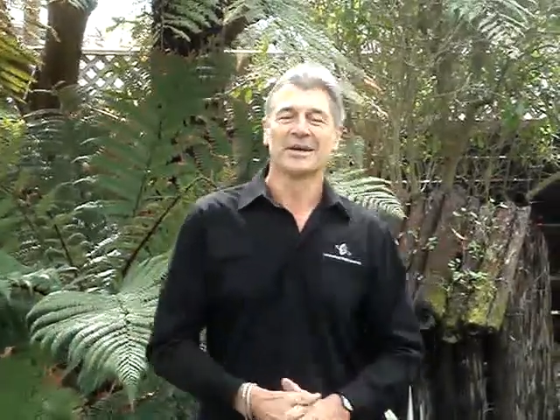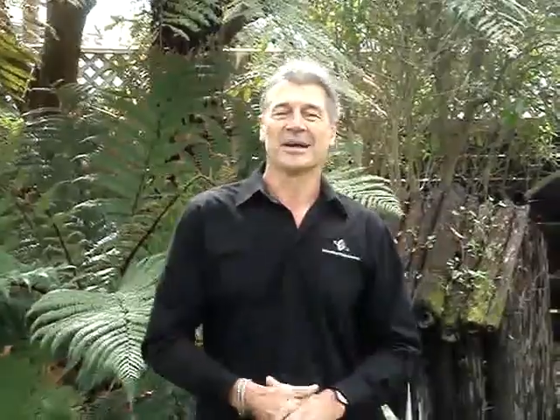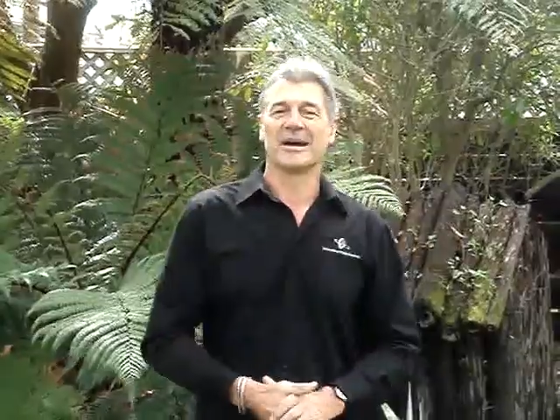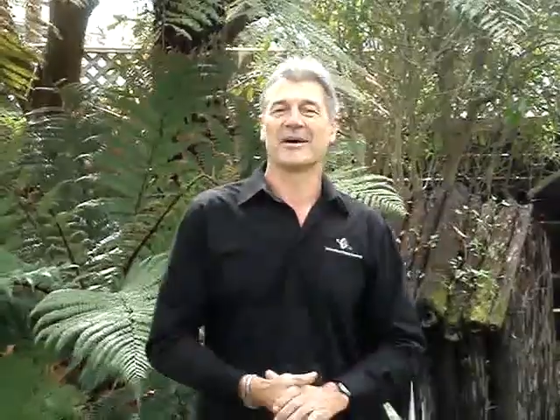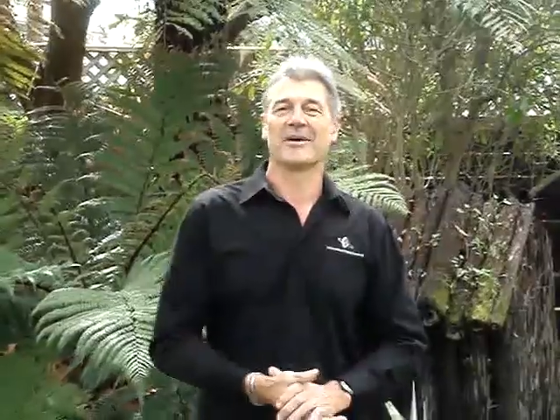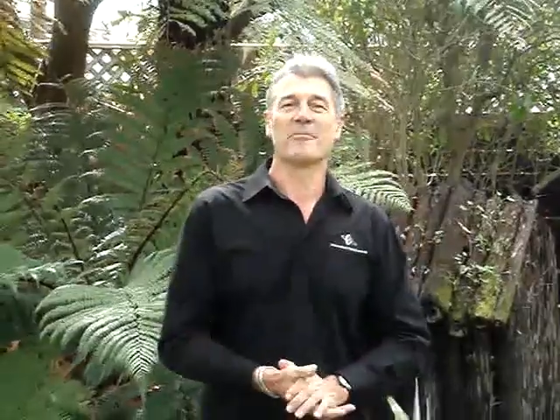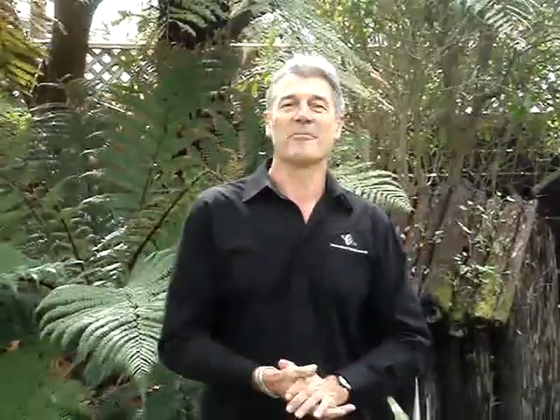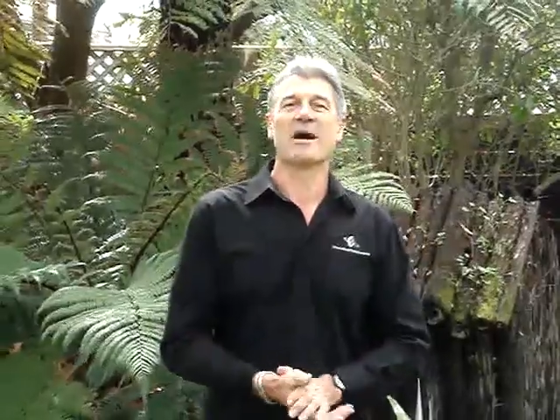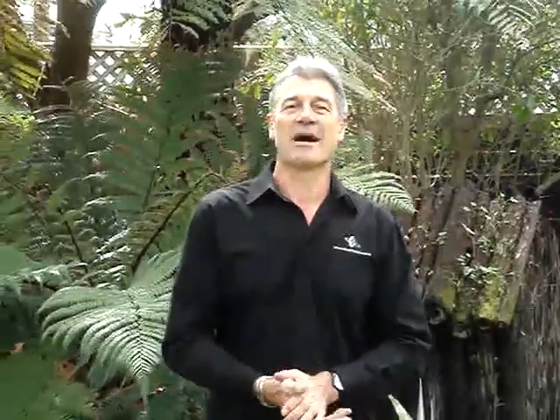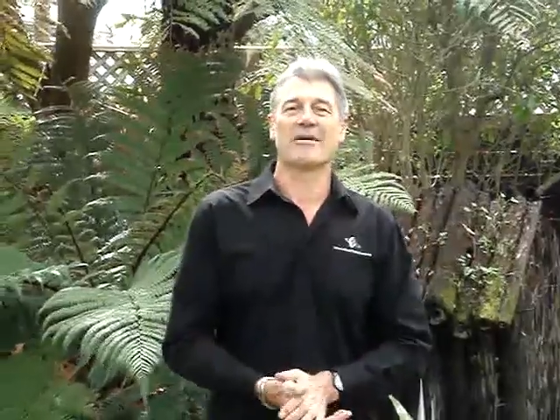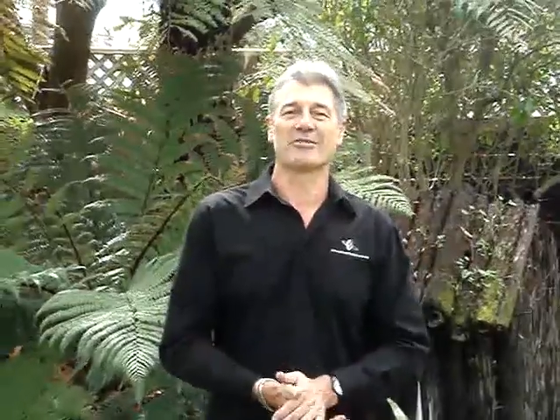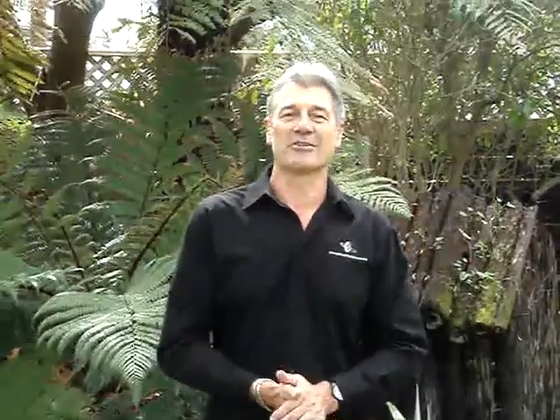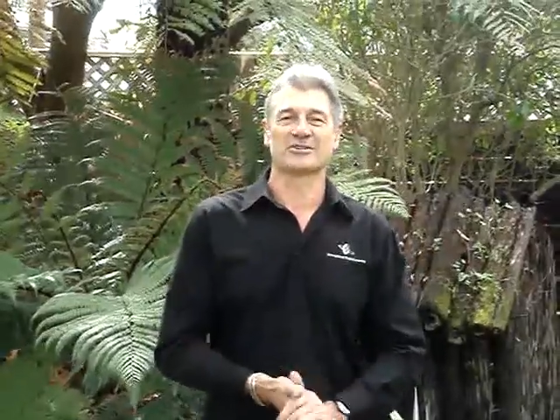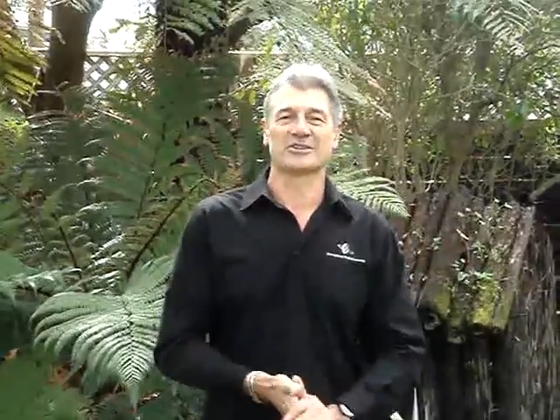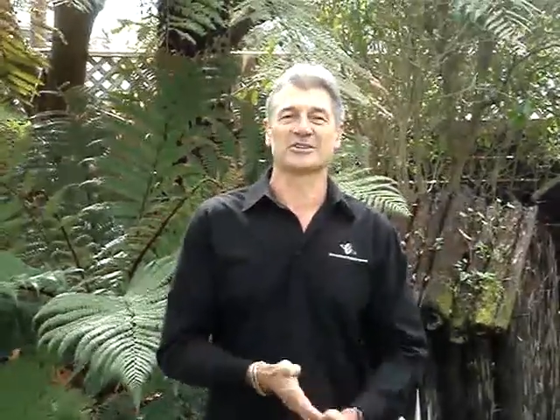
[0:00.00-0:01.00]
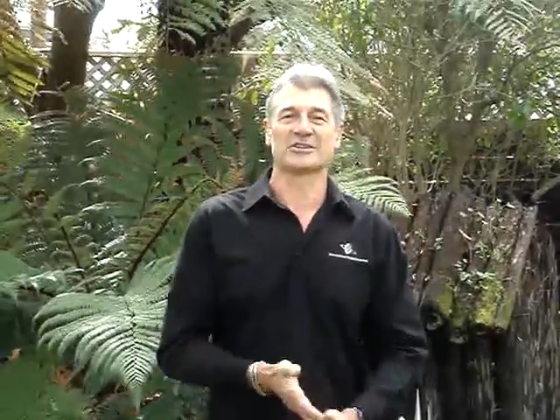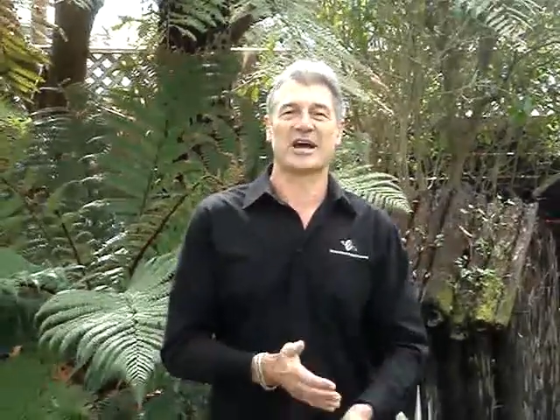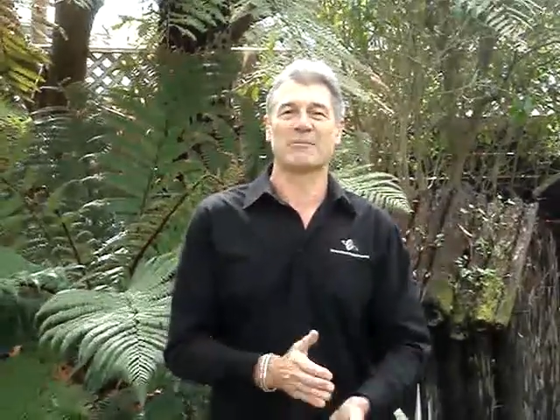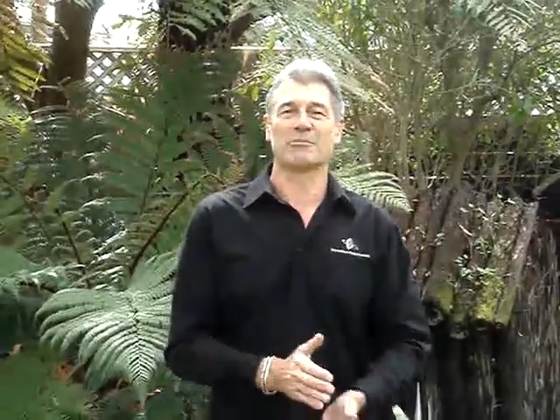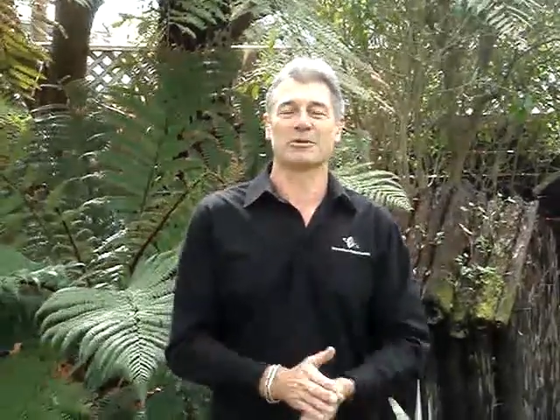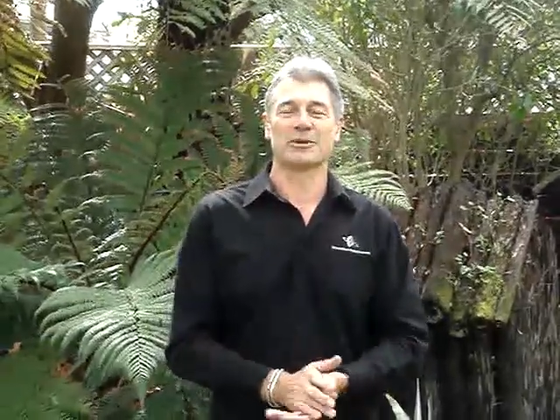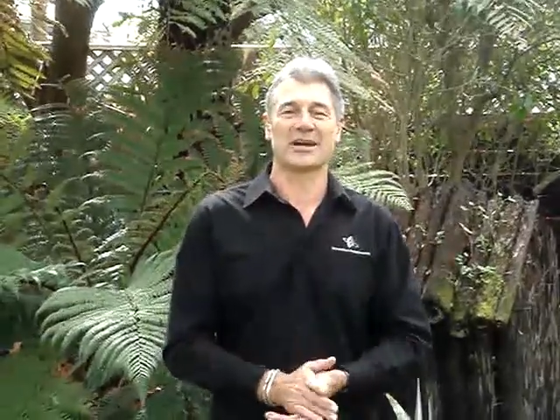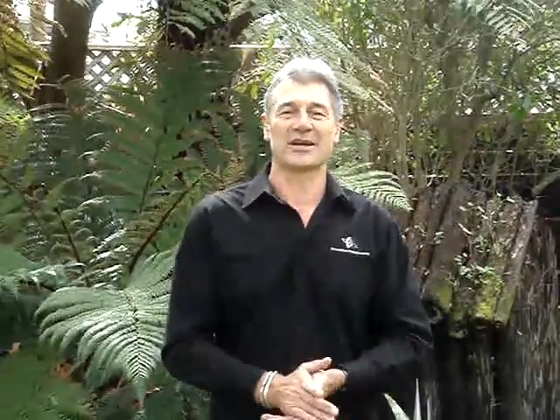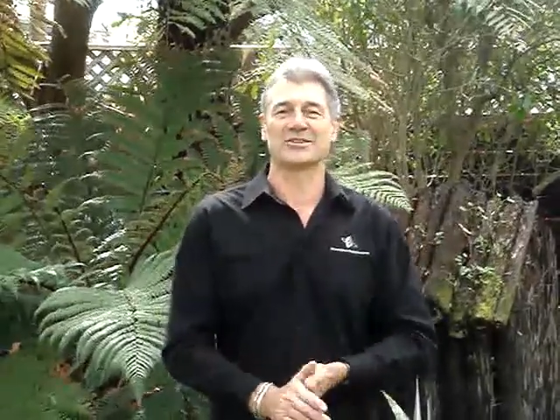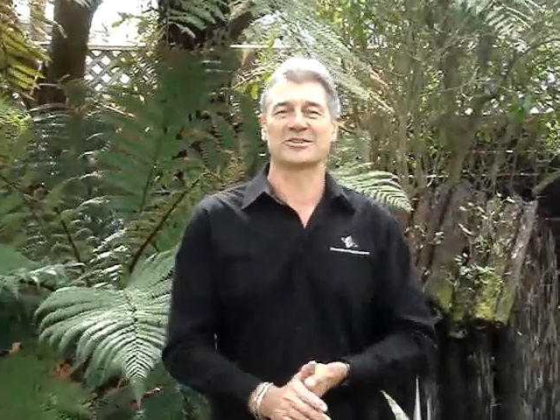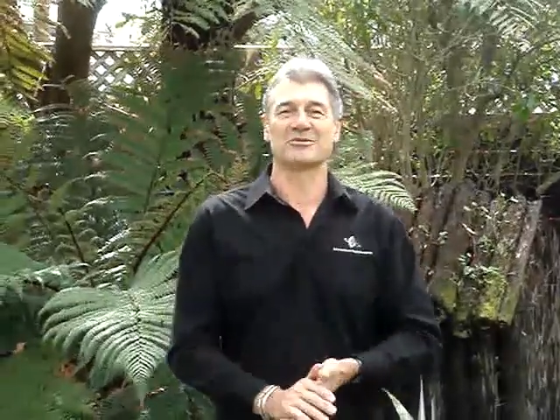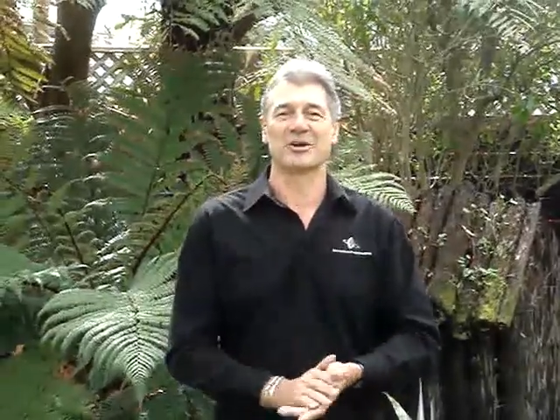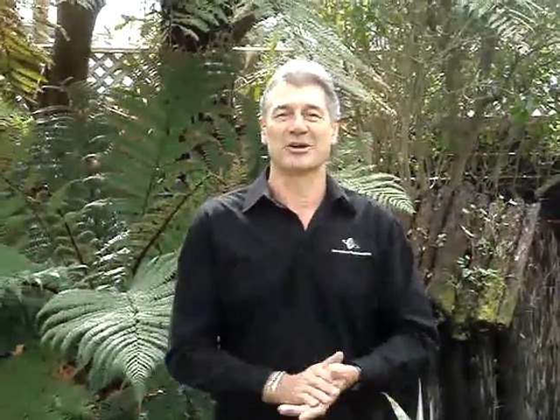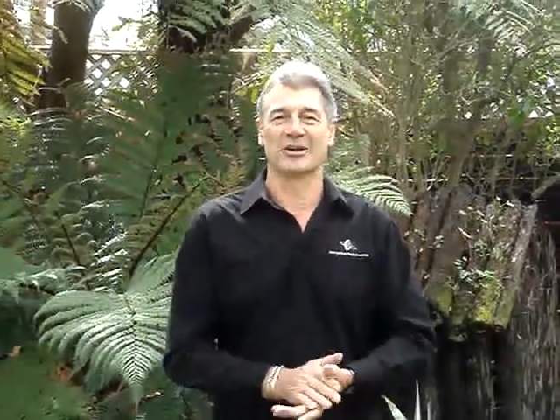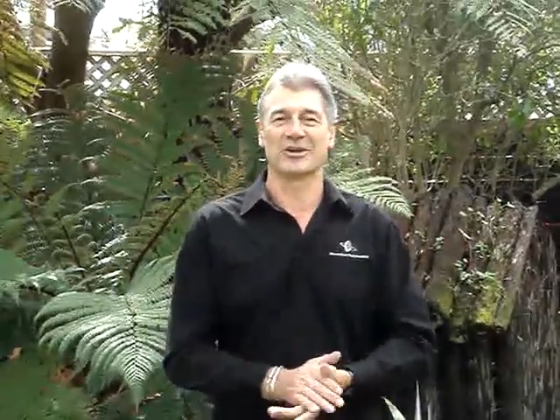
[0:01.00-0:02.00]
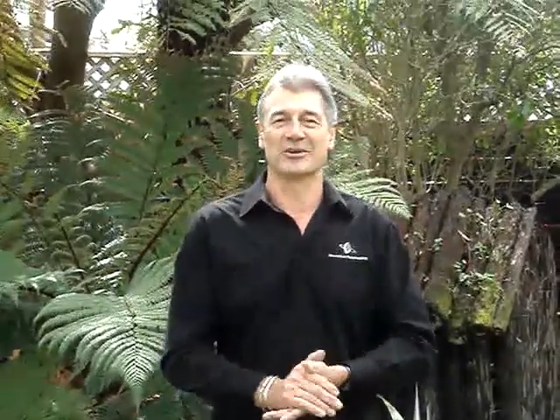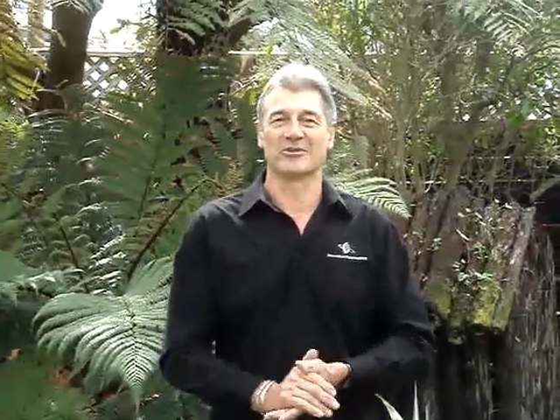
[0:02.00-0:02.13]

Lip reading: A marvellous example, actually, really,